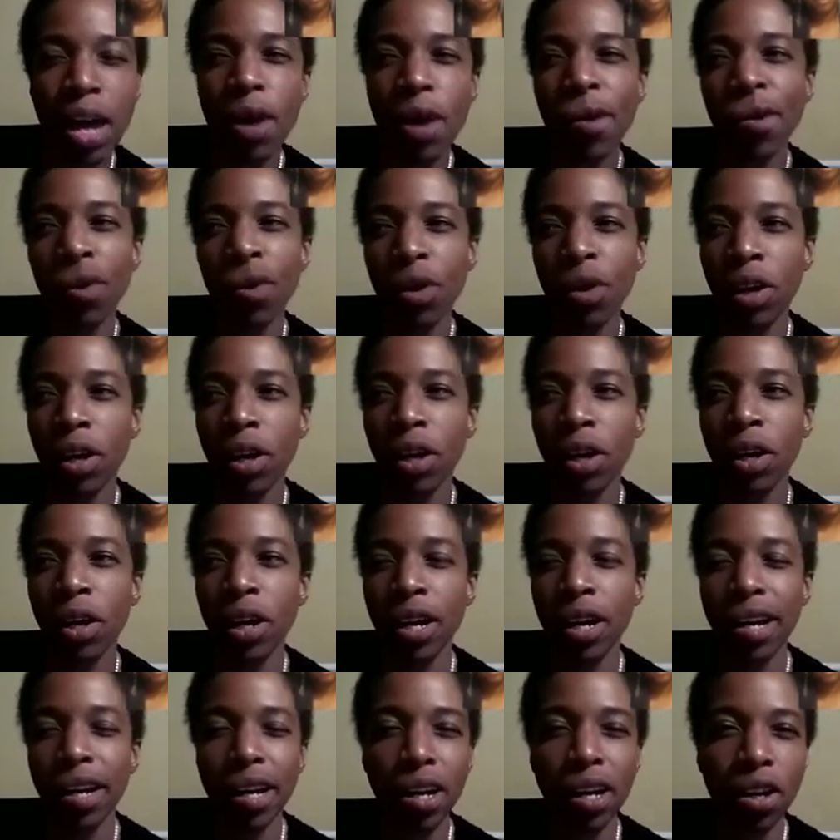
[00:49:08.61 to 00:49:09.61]
or
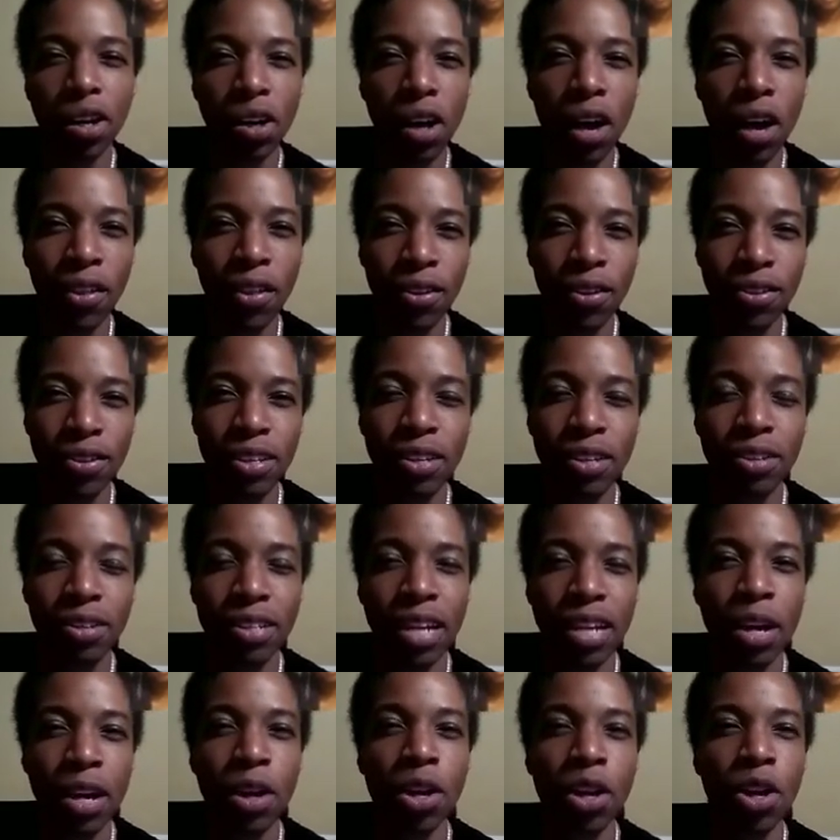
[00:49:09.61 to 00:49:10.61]
or others that'll
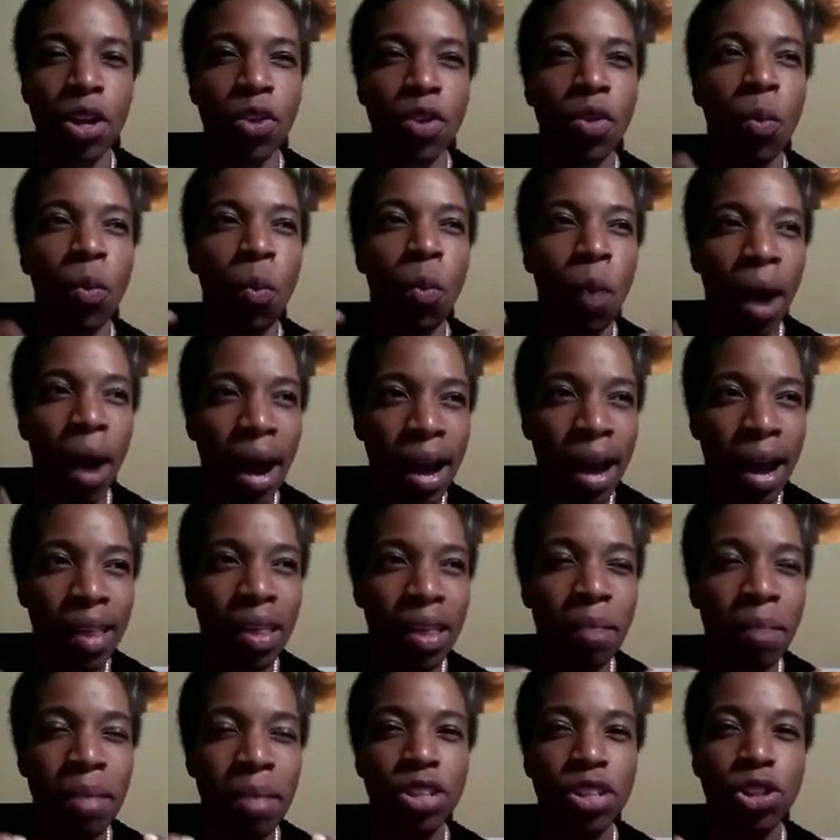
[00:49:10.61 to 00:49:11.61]
say, the why
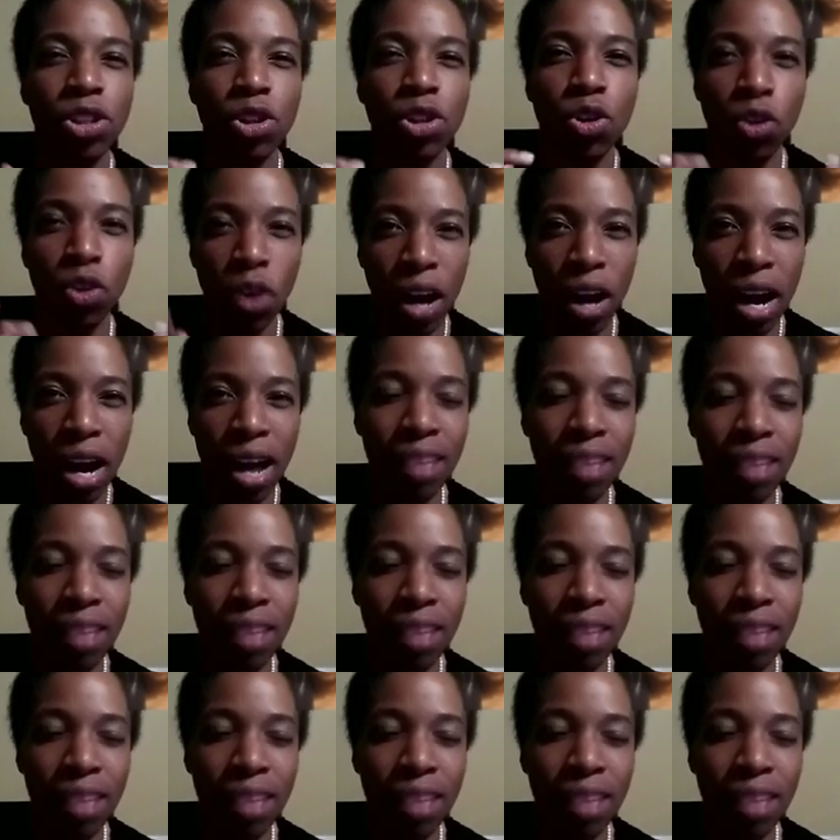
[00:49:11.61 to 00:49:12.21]
that makes you cry,